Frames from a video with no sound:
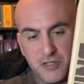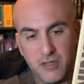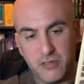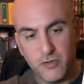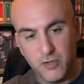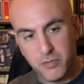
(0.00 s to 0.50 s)
a
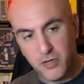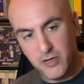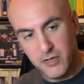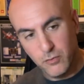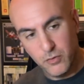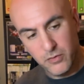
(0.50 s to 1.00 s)

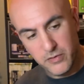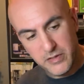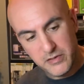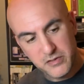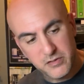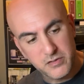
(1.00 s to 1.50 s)
third-party
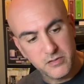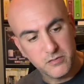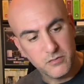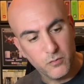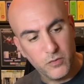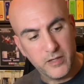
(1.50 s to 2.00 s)
release
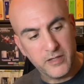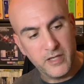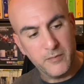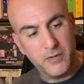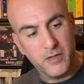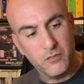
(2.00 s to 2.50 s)
when it
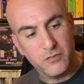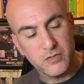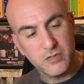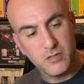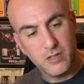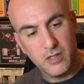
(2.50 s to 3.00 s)
came out.
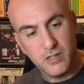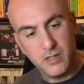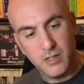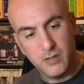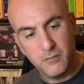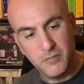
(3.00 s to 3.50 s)

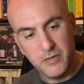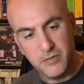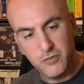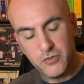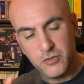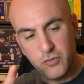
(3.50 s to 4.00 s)
Then
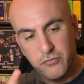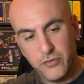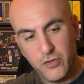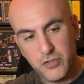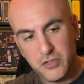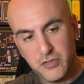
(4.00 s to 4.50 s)
there's two
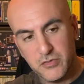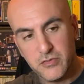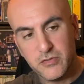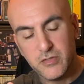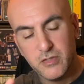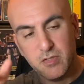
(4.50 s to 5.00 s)

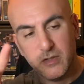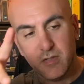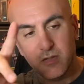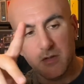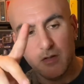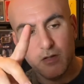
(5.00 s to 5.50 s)
versions,
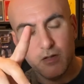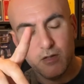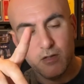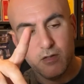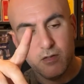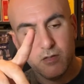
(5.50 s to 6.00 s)

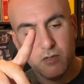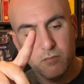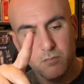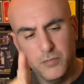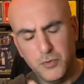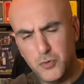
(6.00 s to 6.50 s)

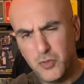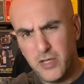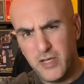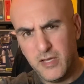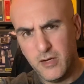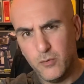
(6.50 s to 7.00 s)
blue
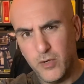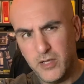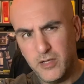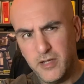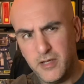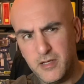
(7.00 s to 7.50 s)
leg and red
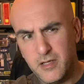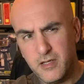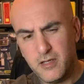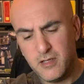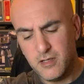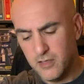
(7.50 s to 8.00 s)
leg.
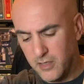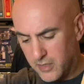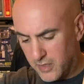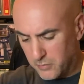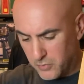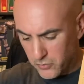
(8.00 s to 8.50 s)
And I
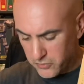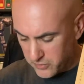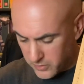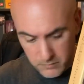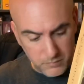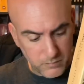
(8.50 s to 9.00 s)
got both of
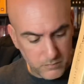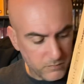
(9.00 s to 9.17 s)
them,